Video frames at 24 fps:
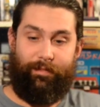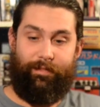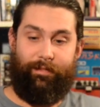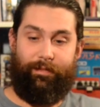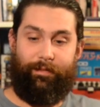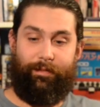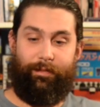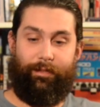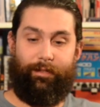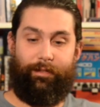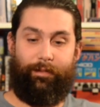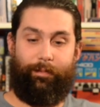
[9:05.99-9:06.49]

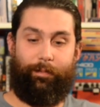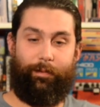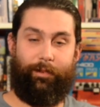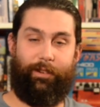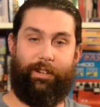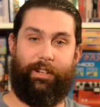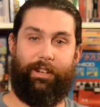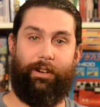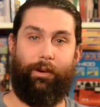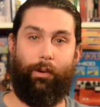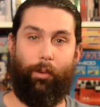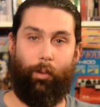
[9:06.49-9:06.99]
This looks
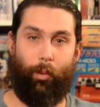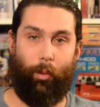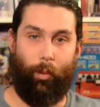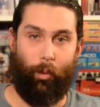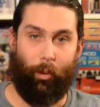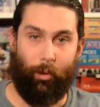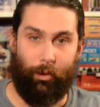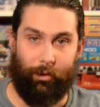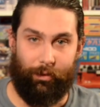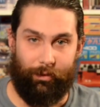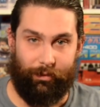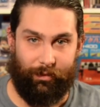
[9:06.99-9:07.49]
pretty cool.
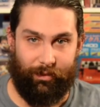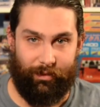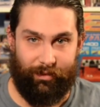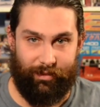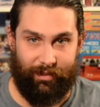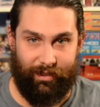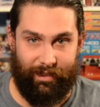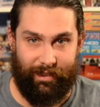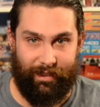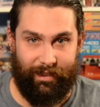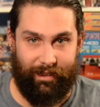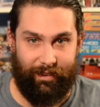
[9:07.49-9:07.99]
Looks
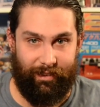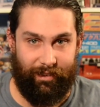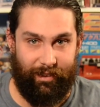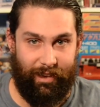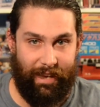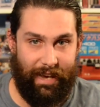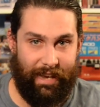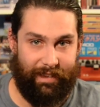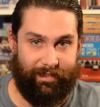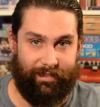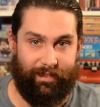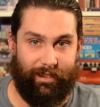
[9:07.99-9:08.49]
like a
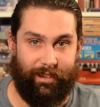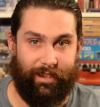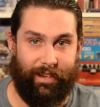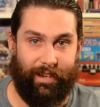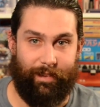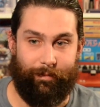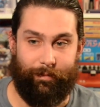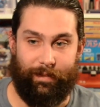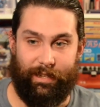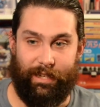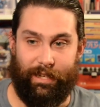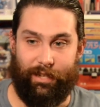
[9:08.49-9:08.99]
classic
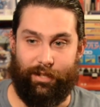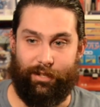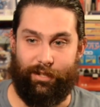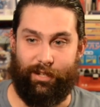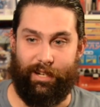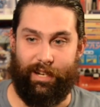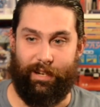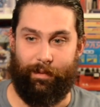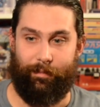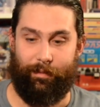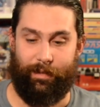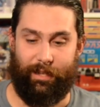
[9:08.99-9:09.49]
NBA
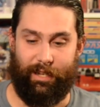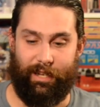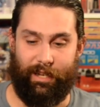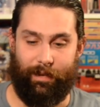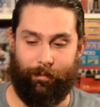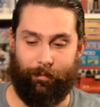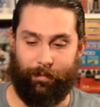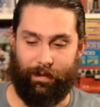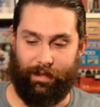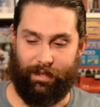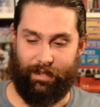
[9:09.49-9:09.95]
Jam game.